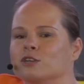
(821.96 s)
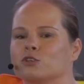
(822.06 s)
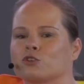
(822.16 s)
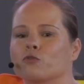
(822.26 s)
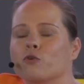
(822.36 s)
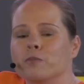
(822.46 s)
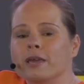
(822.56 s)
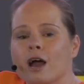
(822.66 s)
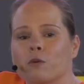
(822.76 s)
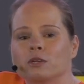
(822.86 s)
So for
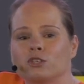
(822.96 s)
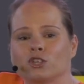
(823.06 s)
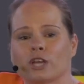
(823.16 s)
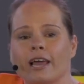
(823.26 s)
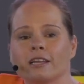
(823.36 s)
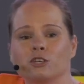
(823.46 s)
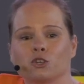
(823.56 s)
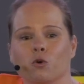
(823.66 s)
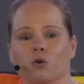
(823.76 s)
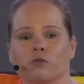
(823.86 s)
me, I want to challenge
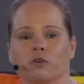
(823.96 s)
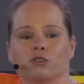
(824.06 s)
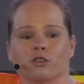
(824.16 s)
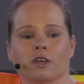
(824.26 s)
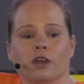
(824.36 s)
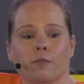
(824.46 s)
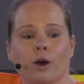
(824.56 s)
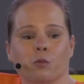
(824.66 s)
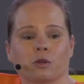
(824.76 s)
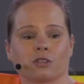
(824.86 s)
all of you to think
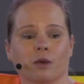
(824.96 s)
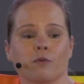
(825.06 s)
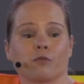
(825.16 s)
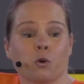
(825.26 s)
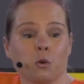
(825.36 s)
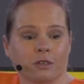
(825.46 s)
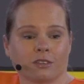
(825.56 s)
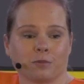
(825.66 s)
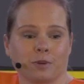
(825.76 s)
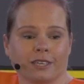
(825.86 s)
about what some of your
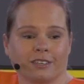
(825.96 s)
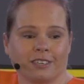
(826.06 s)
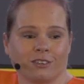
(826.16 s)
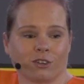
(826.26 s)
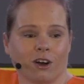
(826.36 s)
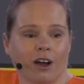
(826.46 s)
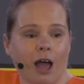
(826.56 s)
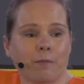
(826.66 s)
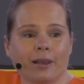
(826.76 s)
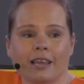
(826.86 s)
disabilities are.
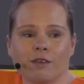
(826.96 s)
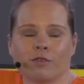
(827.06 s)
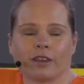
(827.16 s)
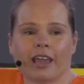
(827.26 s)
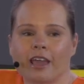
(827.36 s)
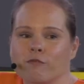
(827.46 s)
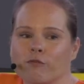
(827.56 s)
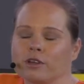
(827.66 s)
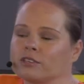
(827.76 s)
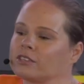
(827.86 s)
I believe that
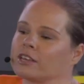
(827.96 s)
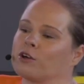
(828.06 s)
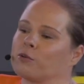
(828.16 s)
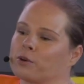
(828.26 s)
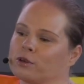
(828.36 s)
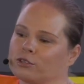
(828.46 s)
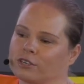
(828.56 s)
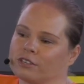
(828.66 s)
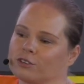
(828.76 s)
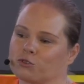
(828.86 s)
every single
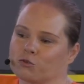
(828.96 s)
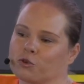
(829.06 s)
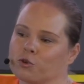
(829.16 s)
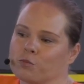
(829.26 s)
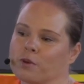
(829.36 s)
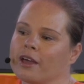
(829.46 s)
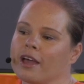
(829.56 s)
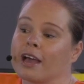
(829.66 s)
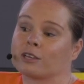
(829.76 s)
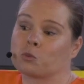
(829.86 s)
person in this room
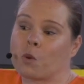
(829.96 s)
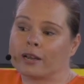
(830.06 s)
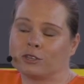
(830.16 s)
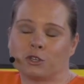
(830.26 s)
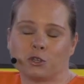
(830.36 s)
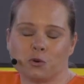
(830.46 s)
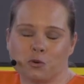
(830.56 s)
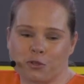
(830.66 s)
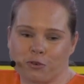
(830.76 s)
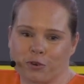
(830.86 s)
has 1, 2,
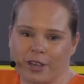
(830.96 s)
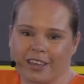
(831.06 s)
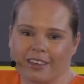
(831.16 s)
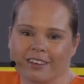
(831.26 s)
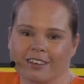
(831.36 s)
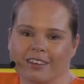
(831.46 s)
or 3.